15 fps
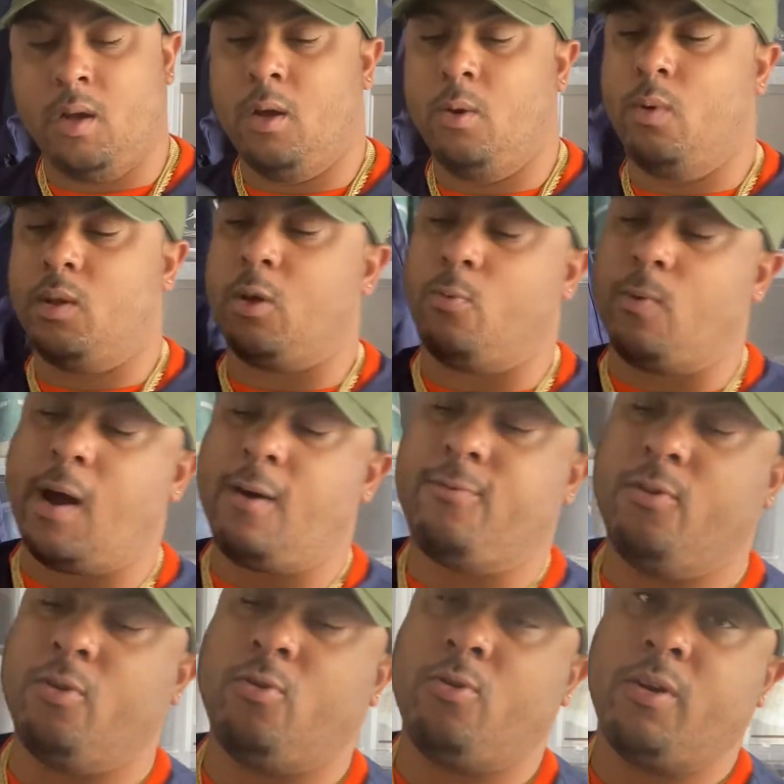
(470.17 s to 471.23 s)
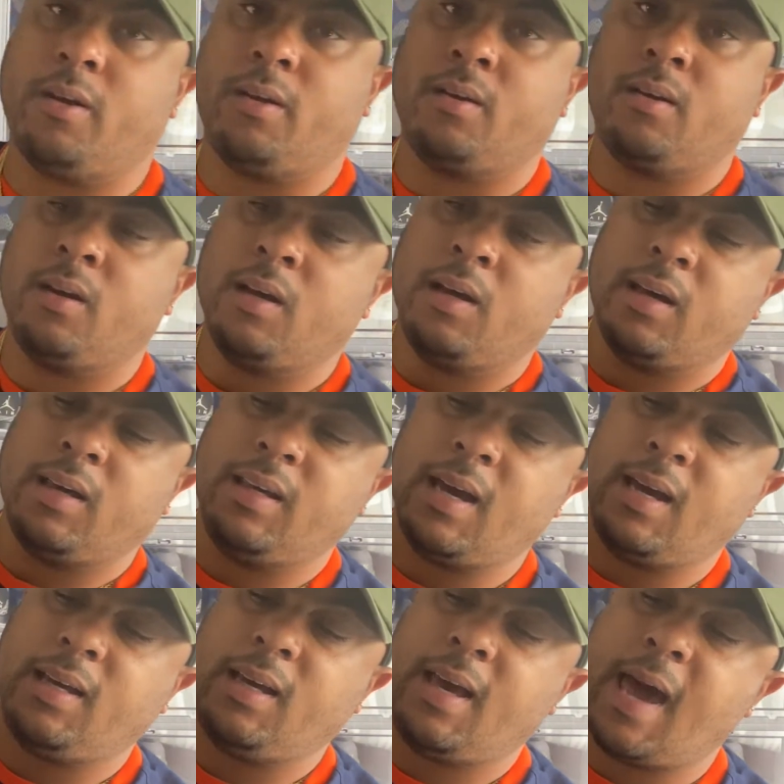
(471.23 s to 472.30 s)
Ralph Lauren
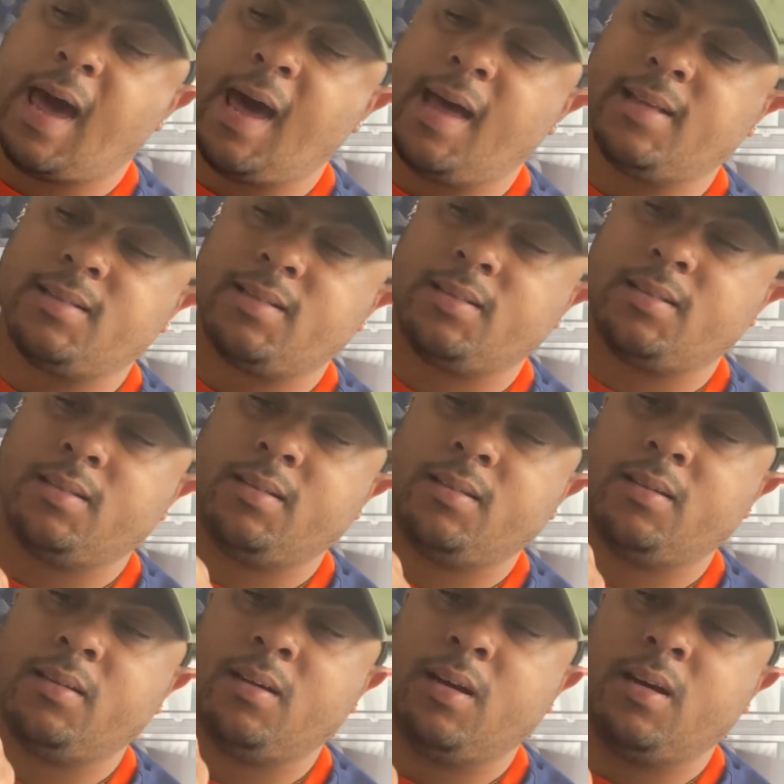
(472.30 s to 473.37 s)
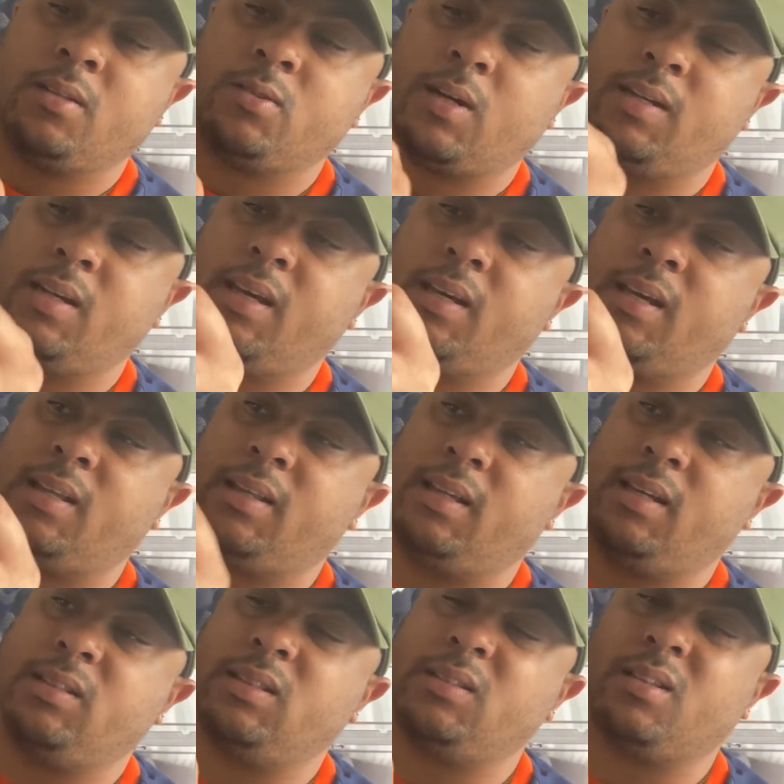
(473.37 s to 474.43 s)
Yankee hats. So I did get
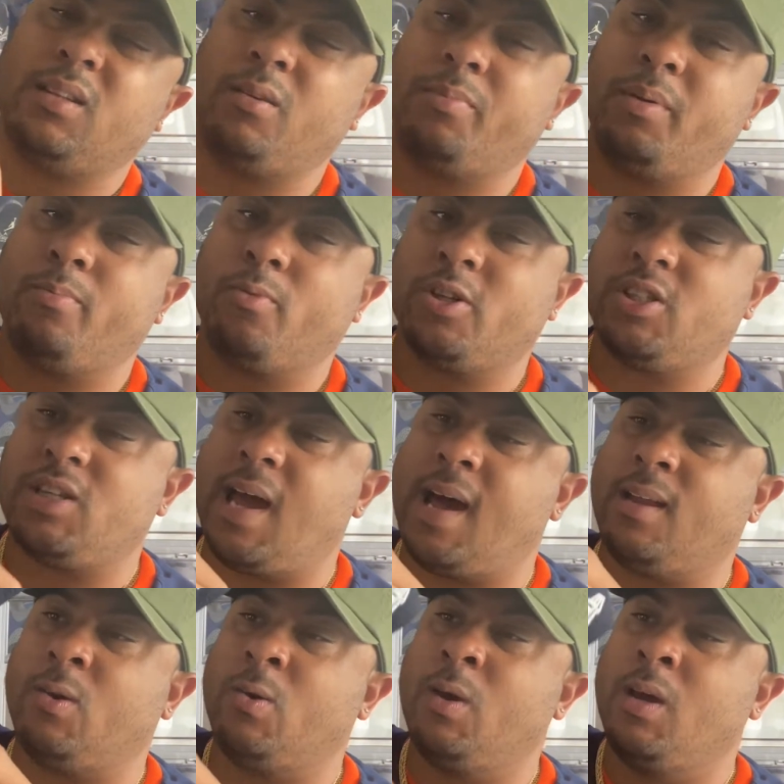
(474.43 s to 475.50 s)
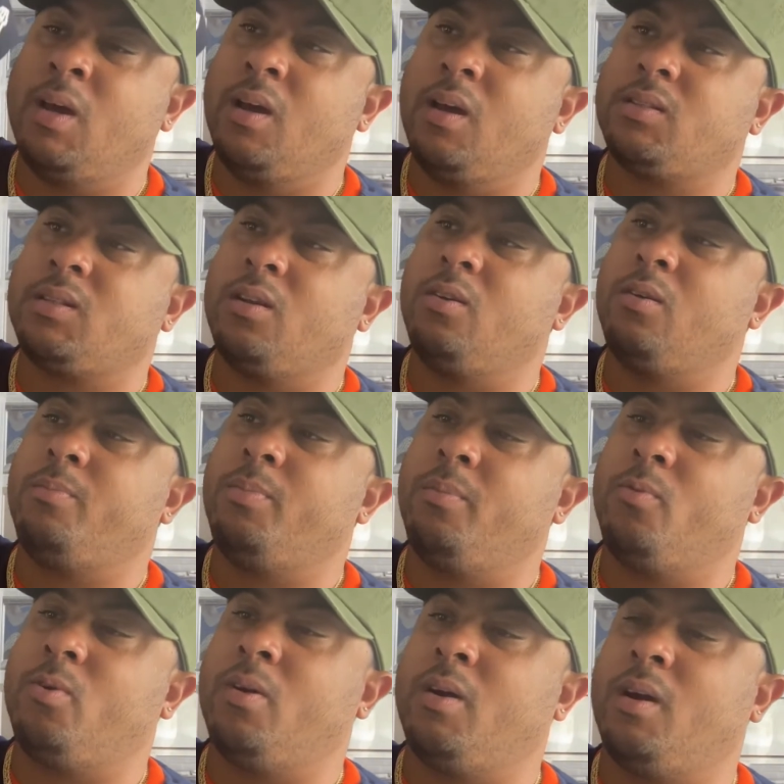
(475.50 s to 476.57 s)
these. These are a little bit more shallow. It's a little bit
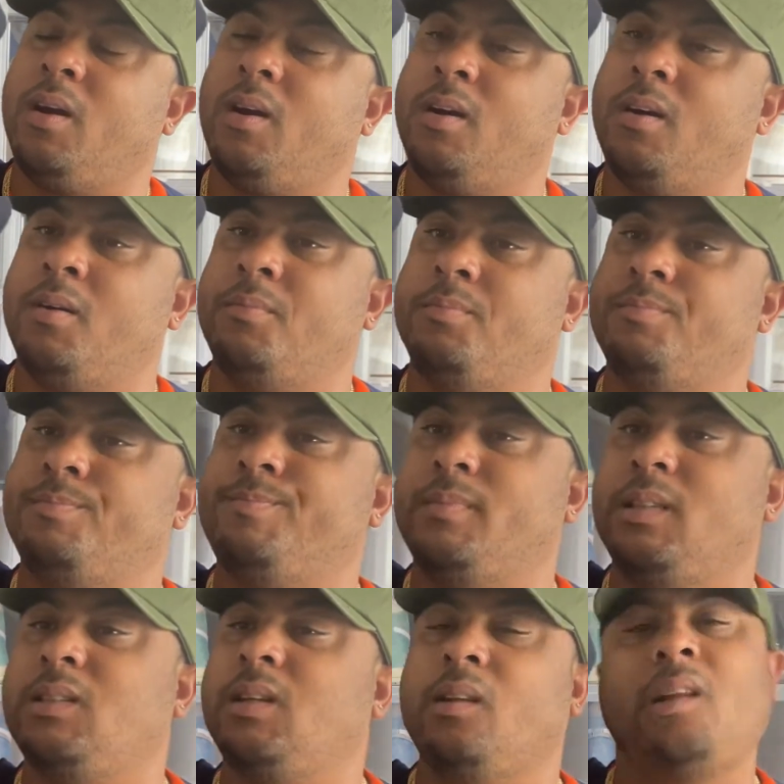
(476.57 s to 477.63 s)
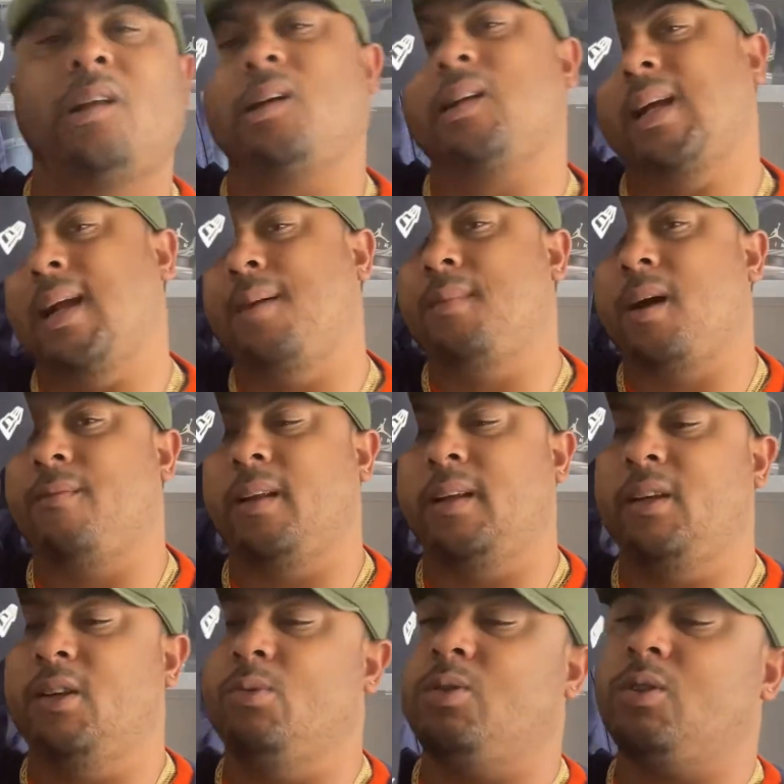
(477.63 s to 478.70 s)
more, it's a look that I'm not really
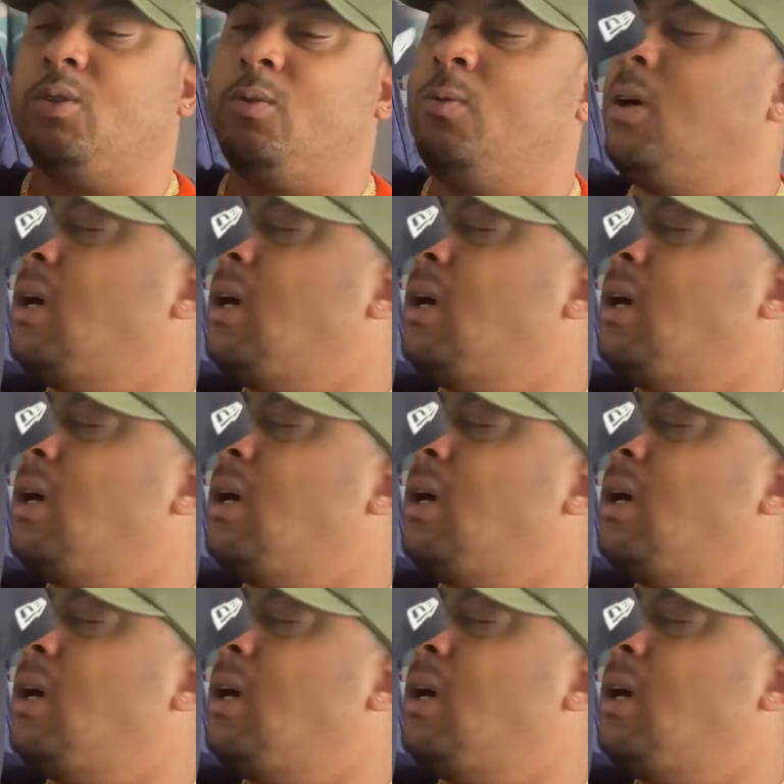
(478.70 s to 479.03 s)
used to.